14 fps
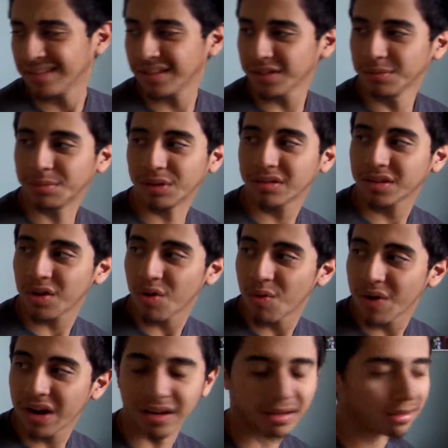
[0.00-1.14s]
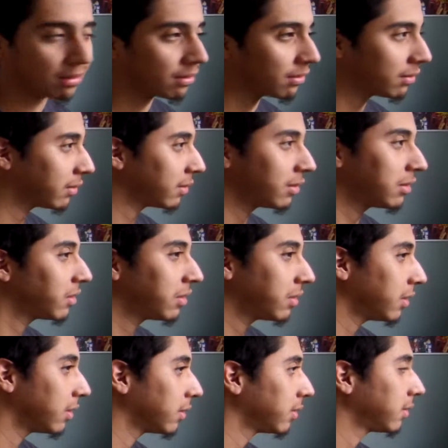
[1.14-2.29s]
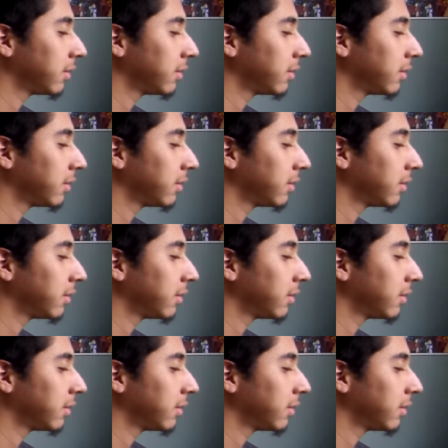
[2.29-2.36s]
Ew, bro, go away. Shit.